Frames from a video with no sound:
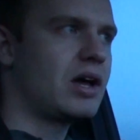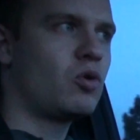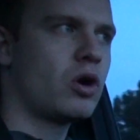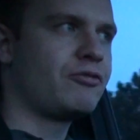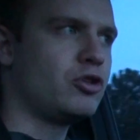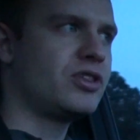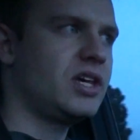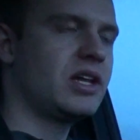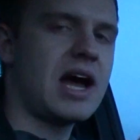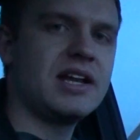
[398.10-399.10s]
or if you
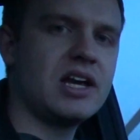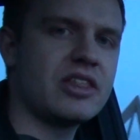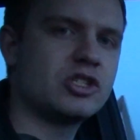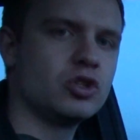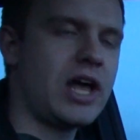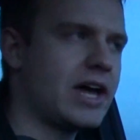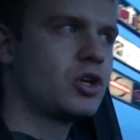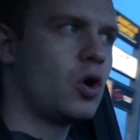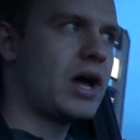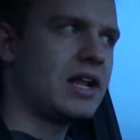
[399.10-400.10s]
see an idea that you like,
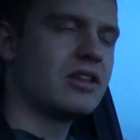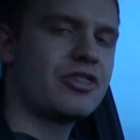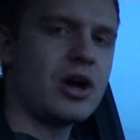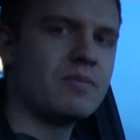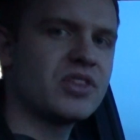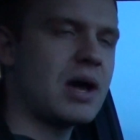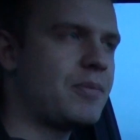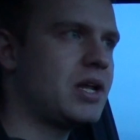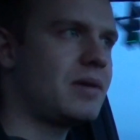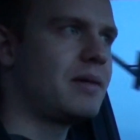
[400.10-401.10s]
go ahead and thumbs up
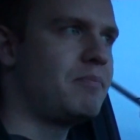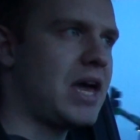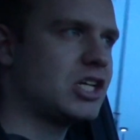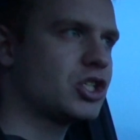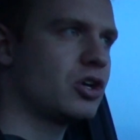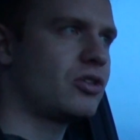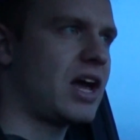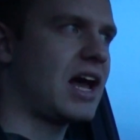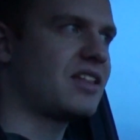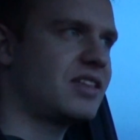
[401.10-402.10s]
it and make sure
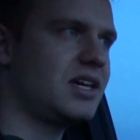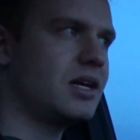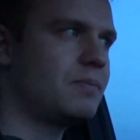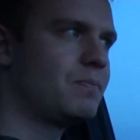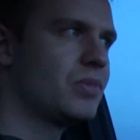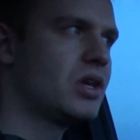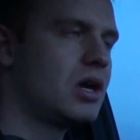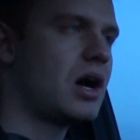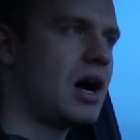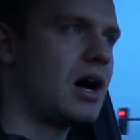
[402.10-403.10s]
that I see it.
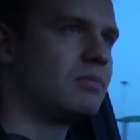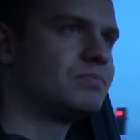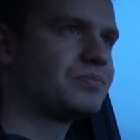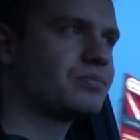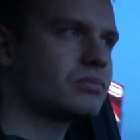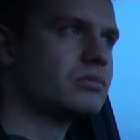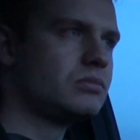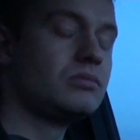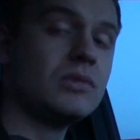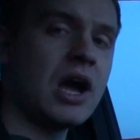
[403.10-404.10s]

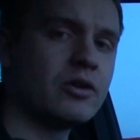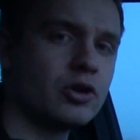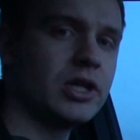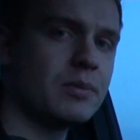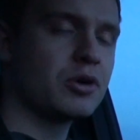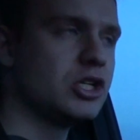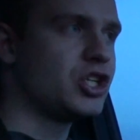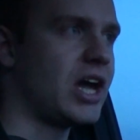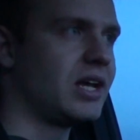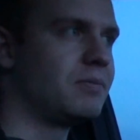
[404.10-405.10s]
I'd really
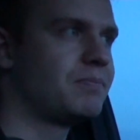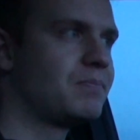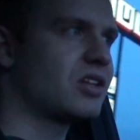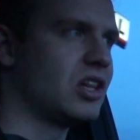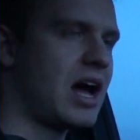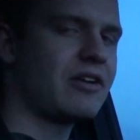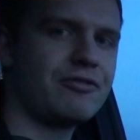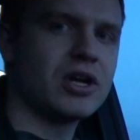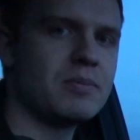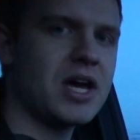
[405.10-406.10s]
appreciate it. It's a lot of
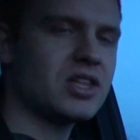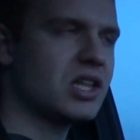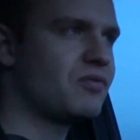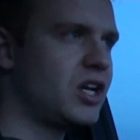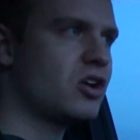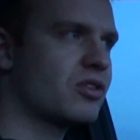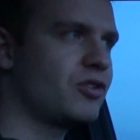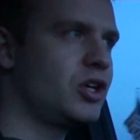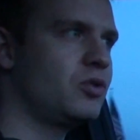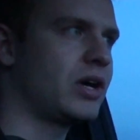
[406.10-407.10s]
fun to make these videos
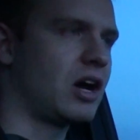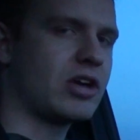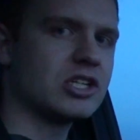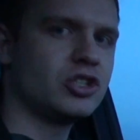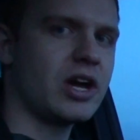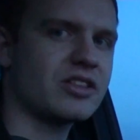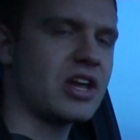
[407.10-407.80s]
for you, and I'll catch you next